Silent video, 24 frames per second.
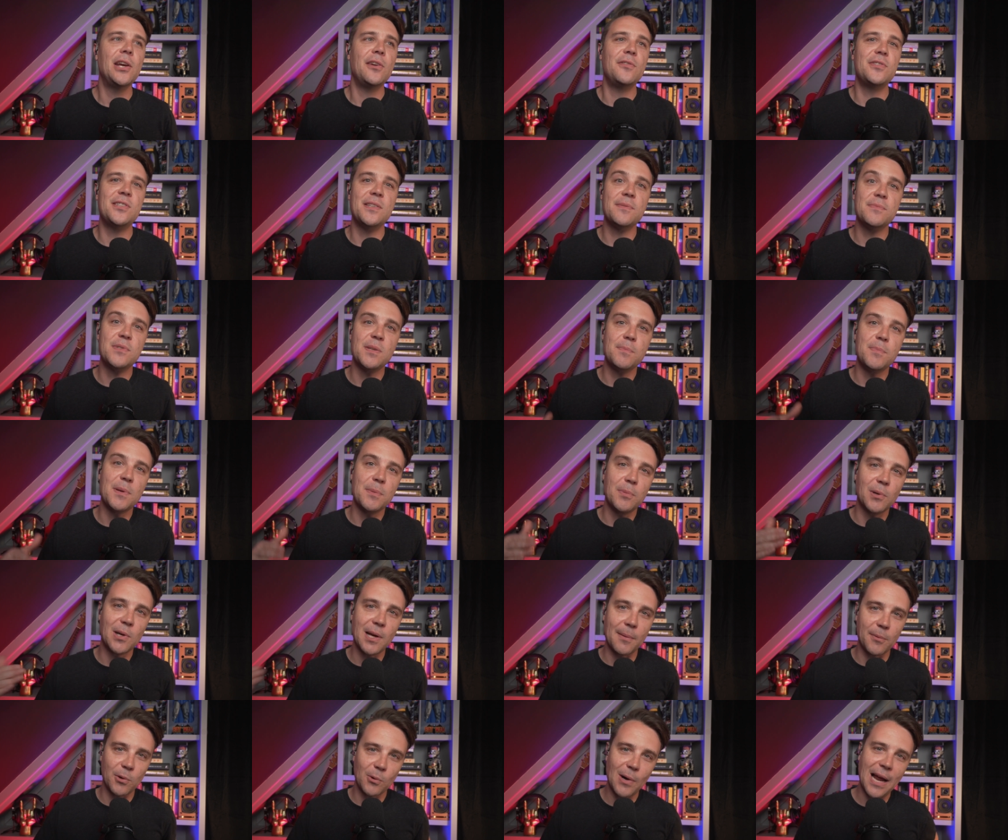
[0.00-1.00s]
You've seen some
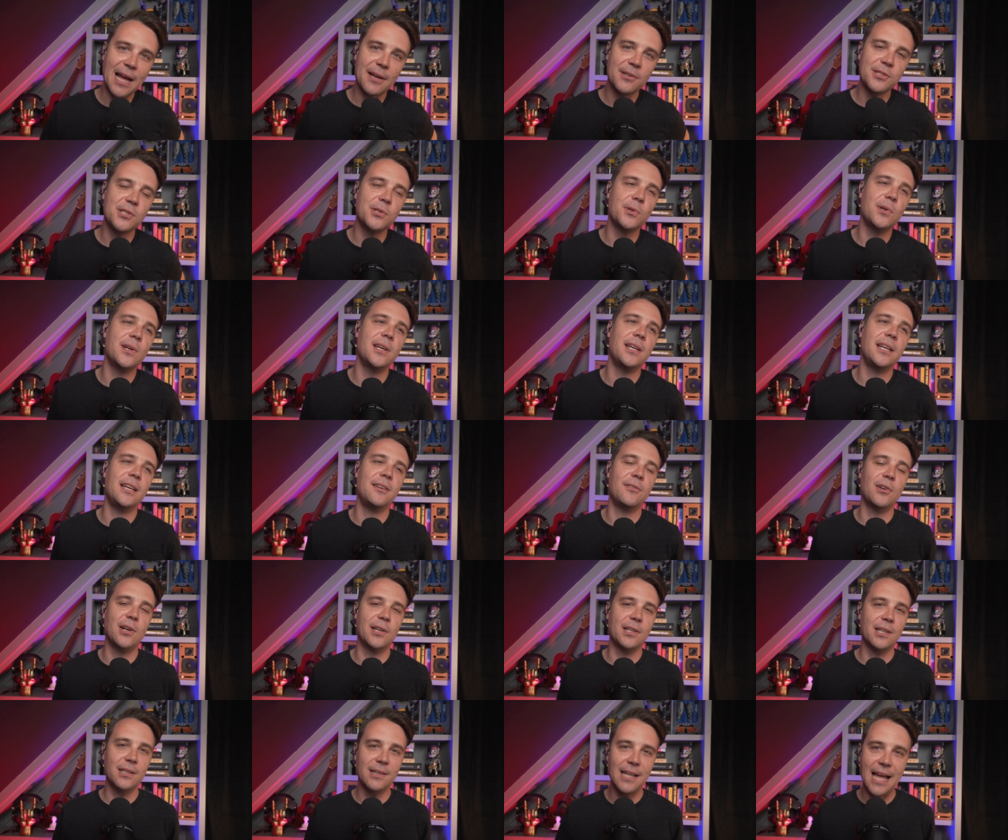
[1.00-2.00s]
people come around to it,
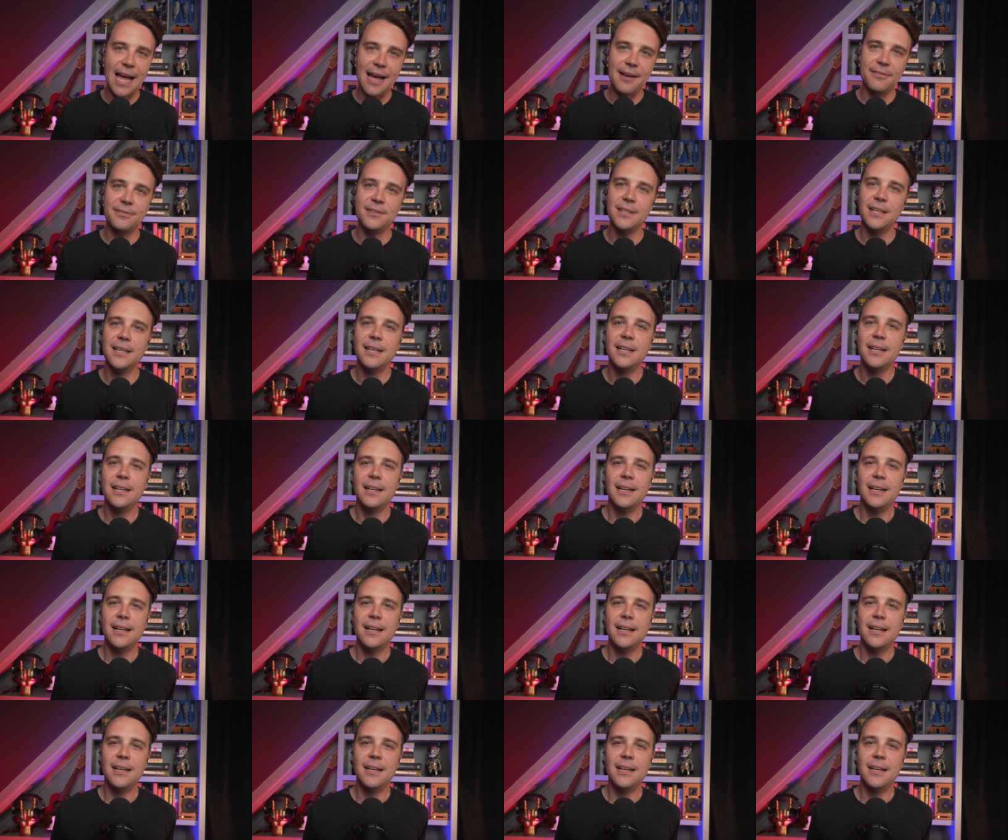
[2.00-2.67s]
even on the left.